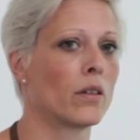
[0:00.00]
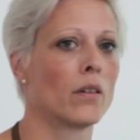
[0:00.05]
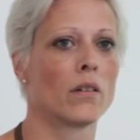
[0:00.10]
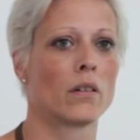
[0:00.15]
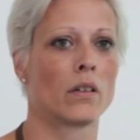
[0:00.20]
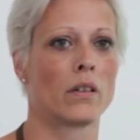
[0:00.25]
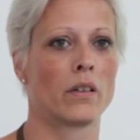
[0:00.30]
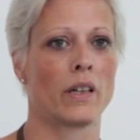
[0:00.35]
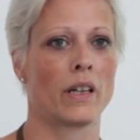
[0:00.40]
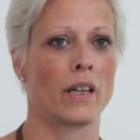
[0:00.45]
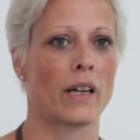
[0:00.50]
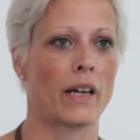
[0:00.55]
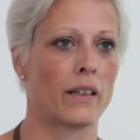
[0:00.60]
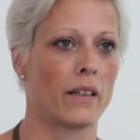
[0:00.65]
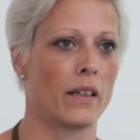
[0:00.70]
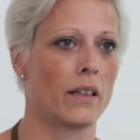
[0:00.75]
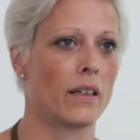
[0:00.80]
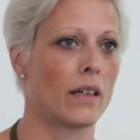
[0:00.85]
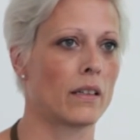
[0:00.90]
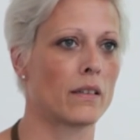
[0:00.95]
Learning and
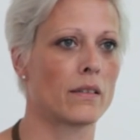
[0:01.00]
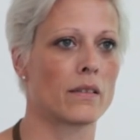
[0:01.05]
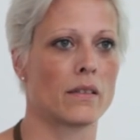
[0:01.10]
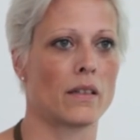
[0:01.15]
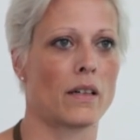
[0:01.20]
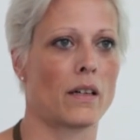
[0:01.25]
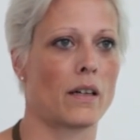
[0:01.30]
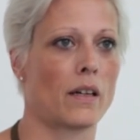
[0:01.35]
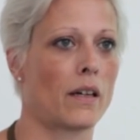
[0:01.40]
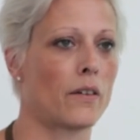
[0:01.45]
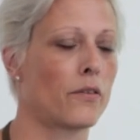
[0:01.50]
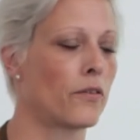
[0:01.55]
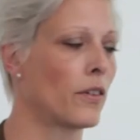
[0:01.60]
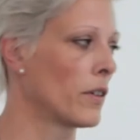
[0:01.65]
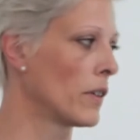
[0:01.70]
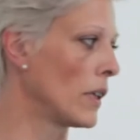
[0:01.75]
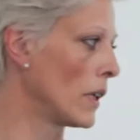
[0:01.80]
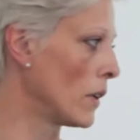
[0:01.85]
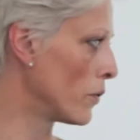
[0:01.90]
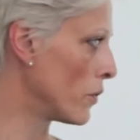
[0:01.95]
they get
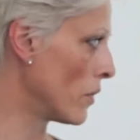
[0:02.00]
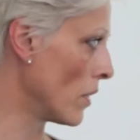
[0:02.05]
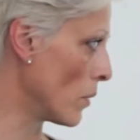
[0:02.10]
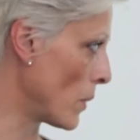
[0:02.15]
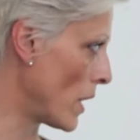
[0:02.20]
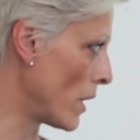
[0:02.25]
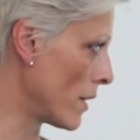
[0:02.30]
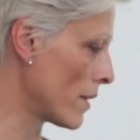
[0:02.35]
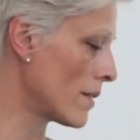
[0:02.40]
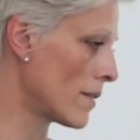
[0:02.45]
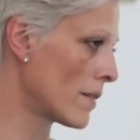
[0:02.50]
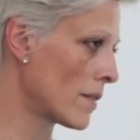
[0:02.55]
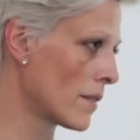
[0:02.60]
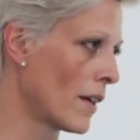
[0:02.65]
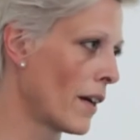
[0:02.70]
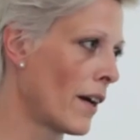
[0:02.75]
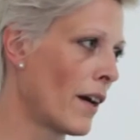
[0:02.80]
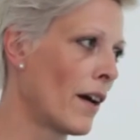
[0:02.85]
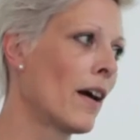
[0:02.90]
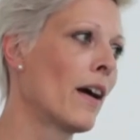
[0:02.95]
funding from us.
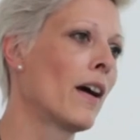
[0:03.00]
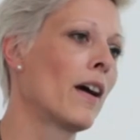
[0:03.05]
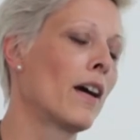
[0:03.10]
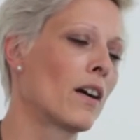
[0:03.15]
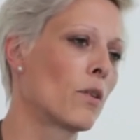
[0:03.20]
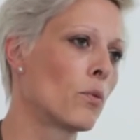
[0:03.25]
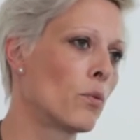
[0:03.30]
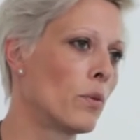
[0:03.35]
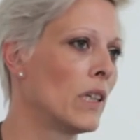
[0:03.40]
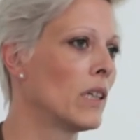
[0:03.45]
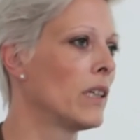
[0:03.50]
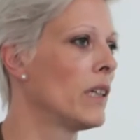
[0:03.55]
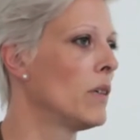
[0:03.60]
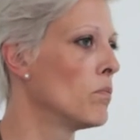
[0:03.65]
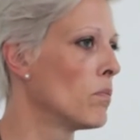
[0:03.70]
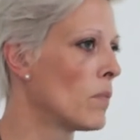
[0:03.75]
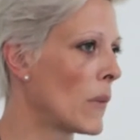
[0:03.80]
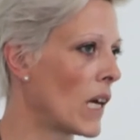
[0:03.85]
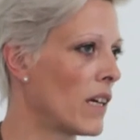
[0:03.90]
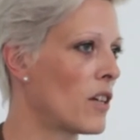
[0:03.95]
Really
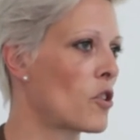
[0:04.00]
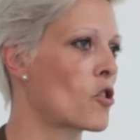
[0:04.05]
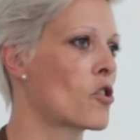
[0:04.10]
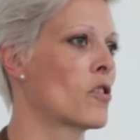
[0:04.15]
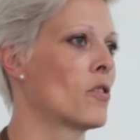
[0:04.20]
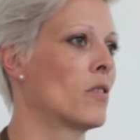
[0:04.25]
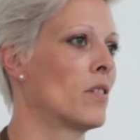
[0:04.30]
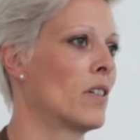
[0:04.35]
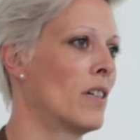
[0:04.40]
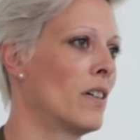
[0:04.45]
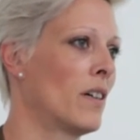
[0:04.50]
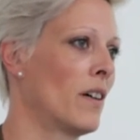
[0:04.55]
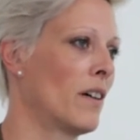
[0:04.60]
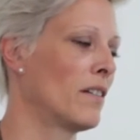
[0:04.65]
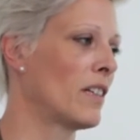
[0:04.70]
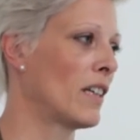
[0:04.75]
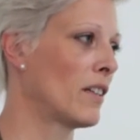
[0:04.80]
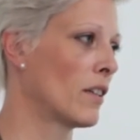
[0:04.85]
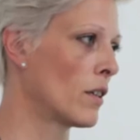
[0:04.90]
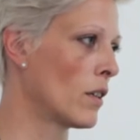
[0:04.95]
make sure
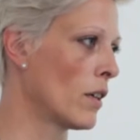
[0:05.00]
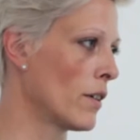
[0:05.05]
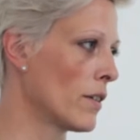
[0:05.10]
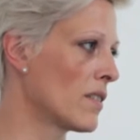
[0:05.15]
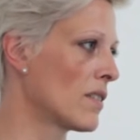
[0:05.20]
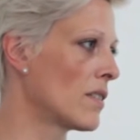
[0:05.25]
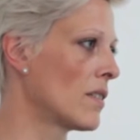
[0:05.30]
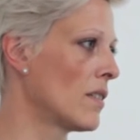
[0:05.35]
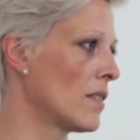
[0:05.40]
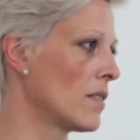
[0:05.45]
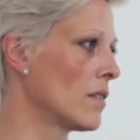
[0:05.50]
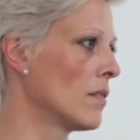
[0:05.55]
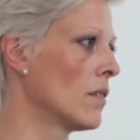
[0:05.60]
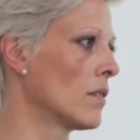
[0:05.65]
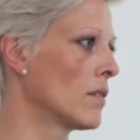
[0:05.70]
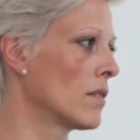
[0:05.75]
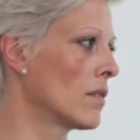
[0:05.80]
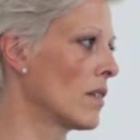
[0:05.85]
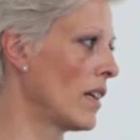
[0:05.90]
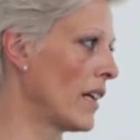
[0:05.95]
that a cost is
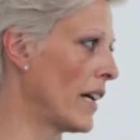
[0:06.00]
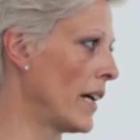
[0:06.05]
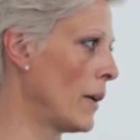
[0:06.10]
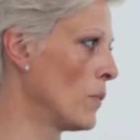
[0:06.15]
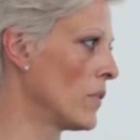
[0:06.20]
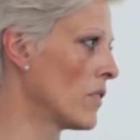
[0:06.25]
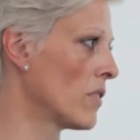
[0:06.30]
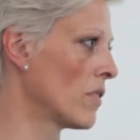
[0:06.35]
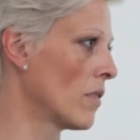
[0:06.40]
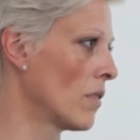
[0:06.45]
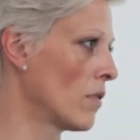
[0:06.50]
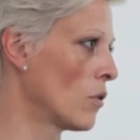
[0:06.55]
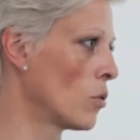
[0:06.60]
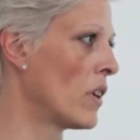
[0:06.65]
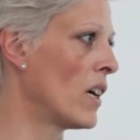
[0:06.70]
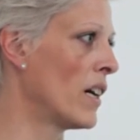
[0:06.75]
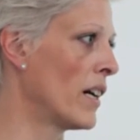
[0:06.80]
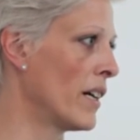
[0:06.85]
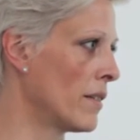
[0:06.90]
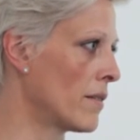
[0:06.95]
not claimed
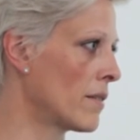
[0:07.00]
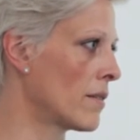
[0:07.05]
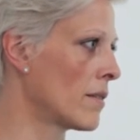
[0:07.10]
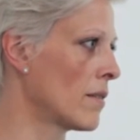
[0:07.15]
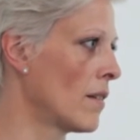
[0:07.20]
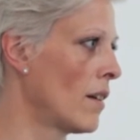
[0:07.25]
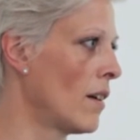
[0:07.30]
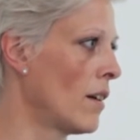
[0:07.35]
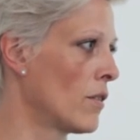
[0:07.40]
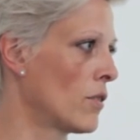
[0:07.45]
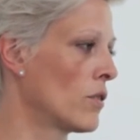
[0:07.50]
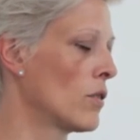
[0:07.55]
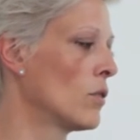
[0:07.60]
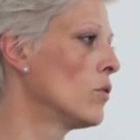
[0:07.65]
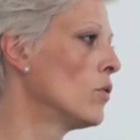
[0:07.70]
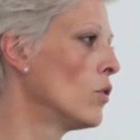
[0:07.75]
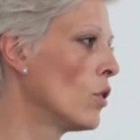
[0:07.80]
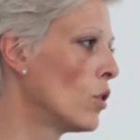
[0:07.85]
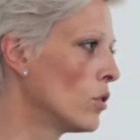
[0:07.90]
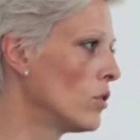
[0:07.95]
twice. So
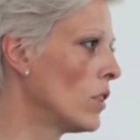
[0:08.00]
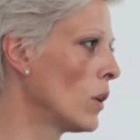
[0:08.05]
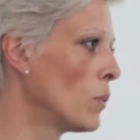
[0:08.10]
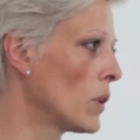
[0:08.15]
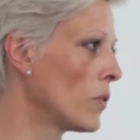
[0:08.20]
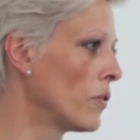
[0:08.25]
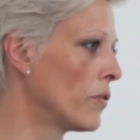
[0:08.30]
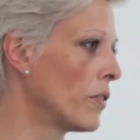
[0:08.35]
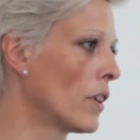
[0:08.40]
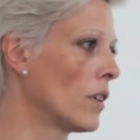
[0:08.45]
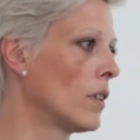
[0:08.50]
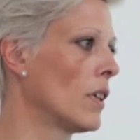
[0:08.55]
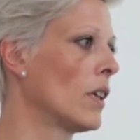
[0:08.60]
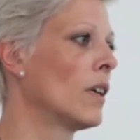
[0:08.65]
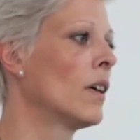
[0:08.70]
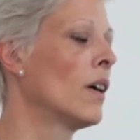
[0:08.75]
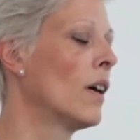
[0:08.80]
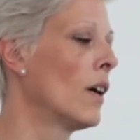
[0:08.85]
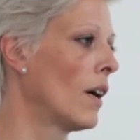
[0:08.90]
no double funding.